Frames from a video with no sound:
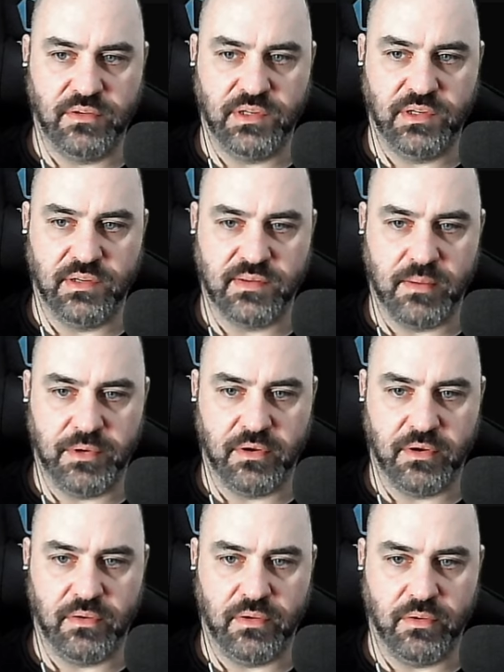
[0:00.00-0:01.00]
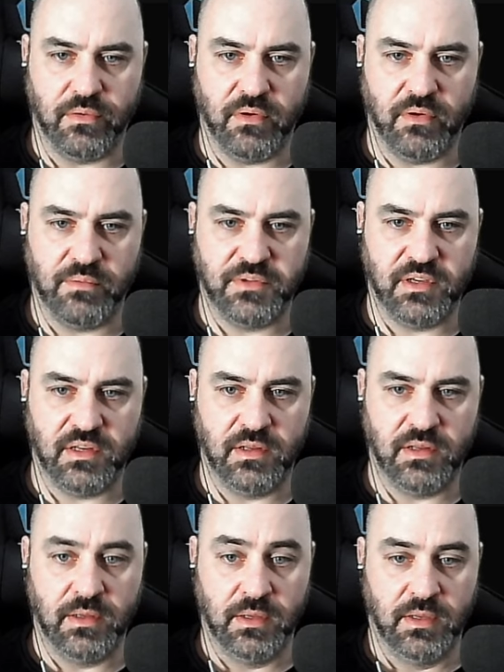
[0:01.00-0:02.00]
you can just come in here and go no corrupted
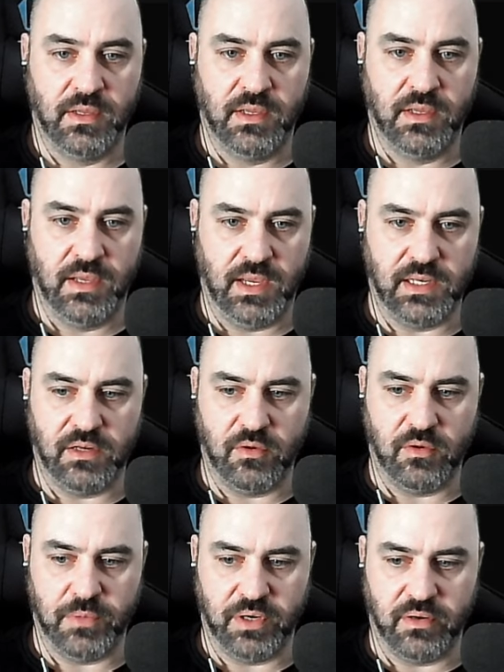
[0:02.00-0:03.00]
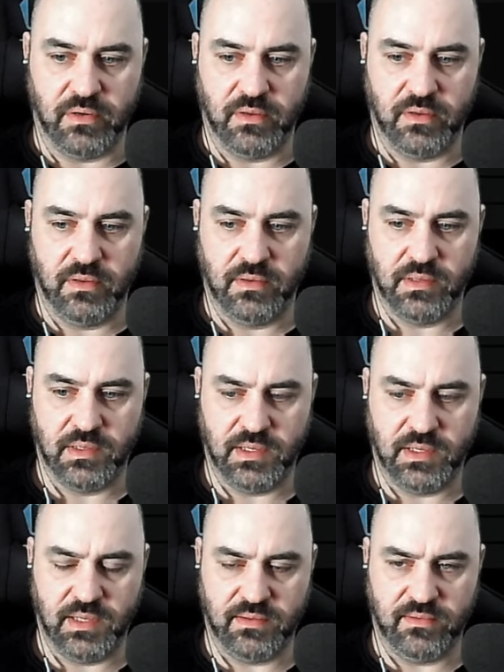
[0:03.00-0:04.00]
and no mirrored.
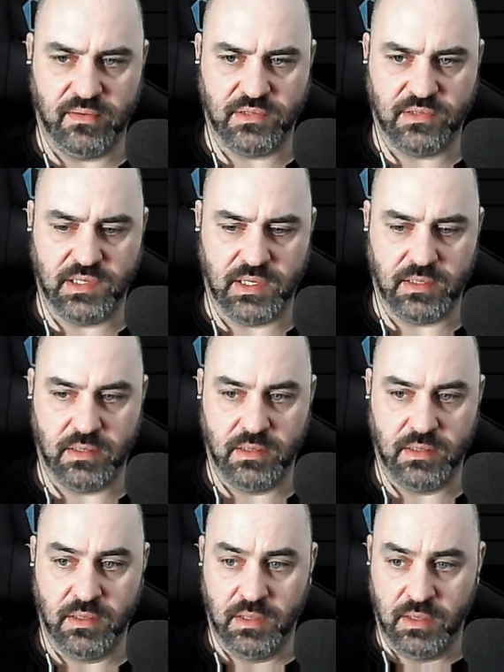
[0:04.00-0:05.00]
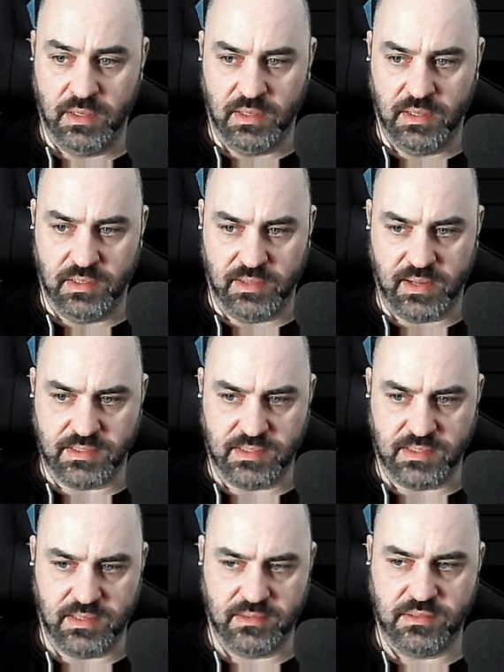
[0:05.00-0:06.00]
Hit the search again. Now it's a
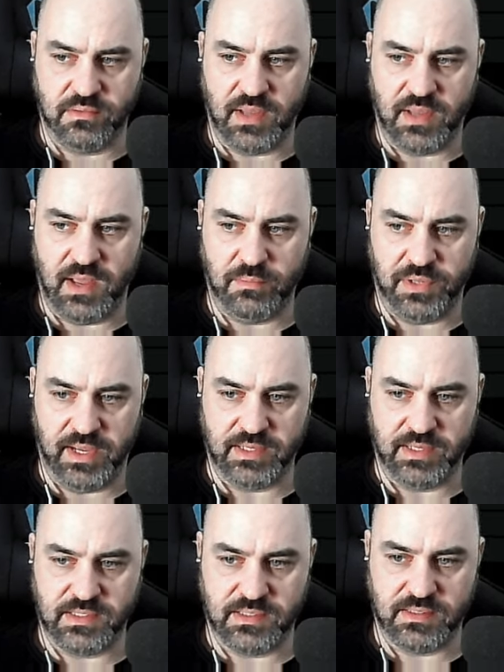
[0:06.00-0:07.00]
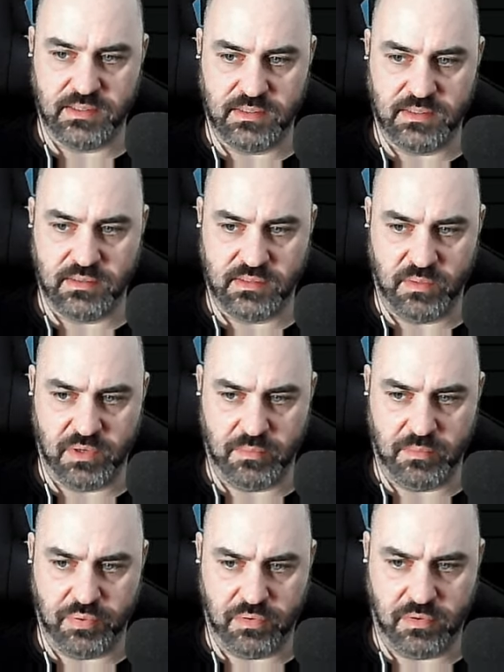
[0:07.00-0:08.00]
little too complex, so we're going
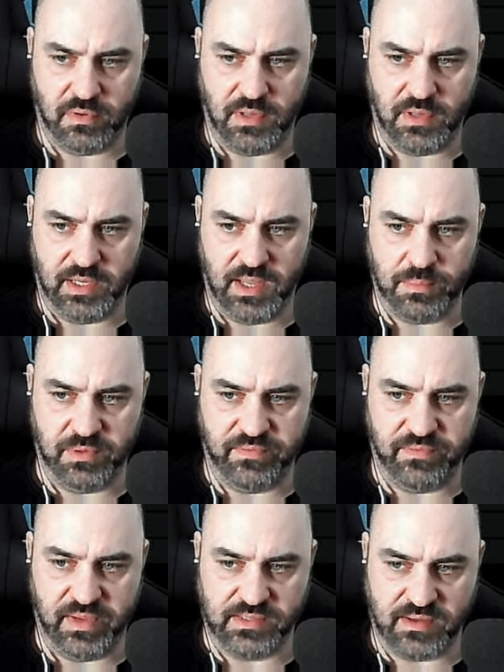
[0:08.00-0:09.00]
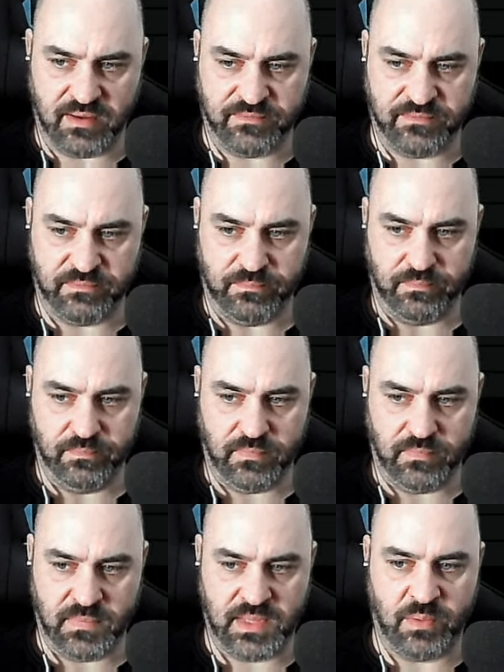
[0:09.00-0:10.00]
to pull a couple of things off
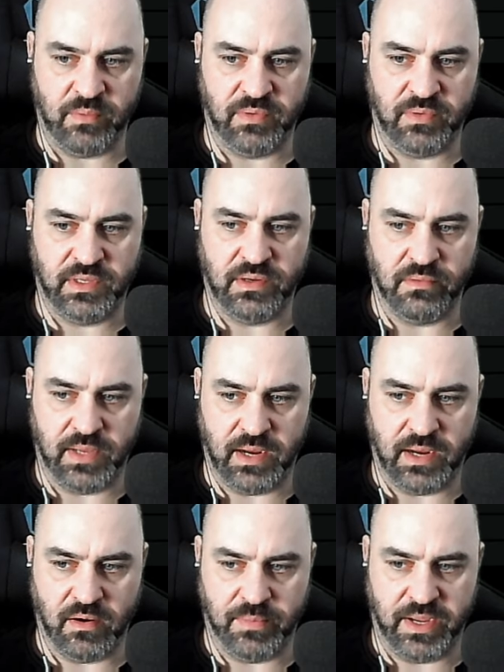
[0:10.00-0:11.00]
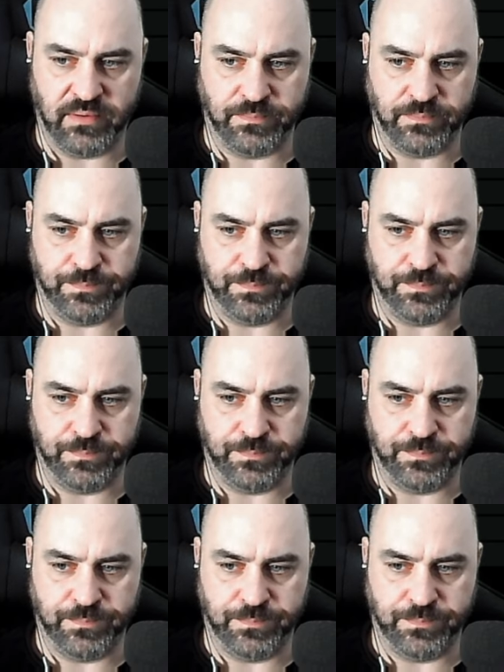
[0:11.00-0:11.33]
that we really don't care about.